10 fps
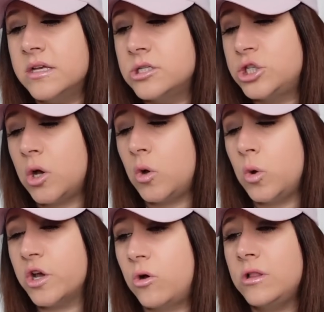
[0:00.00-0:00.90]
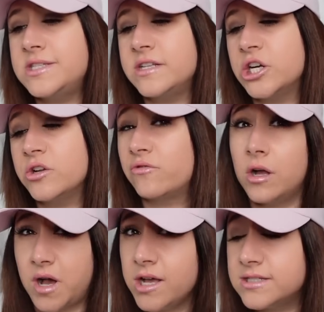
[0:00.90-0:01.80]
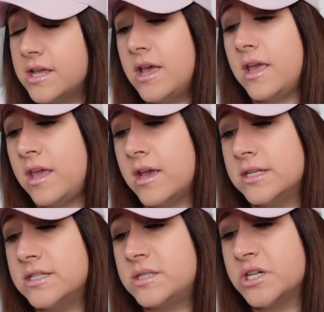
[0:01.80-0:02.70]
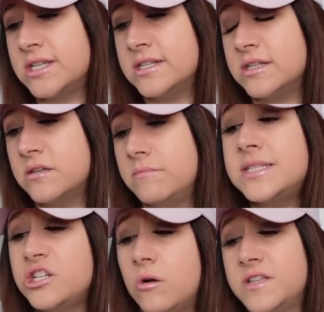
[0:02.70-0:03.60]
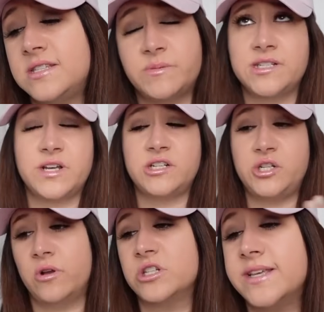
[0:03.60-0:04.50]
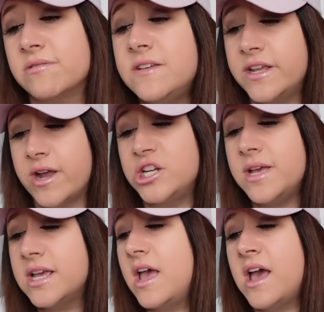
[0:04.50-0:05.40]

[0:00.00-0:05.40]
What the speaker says: So Nicole sent her the wrong box, and this person messaged Nicole. This is this person's message to Nicole. She said, I received an incorrect shipment.